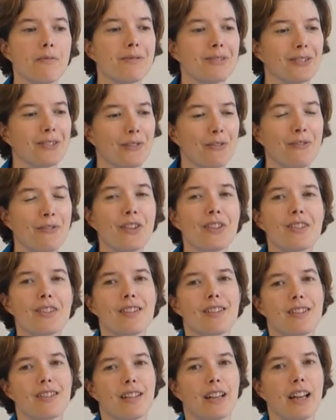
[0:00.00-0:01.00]

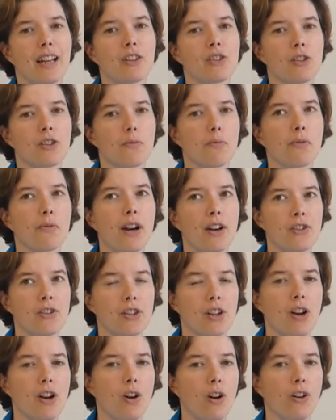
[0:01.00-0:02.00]
sufficient selection
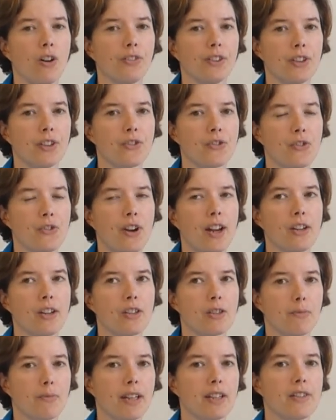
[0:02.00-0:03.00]
pressure on this trait
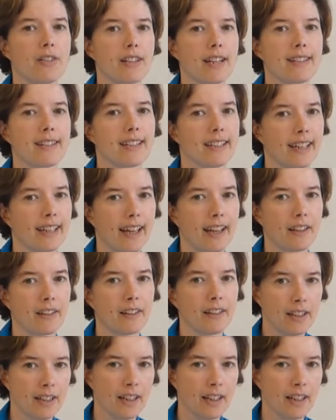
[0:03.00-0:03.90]
to make genetic gain.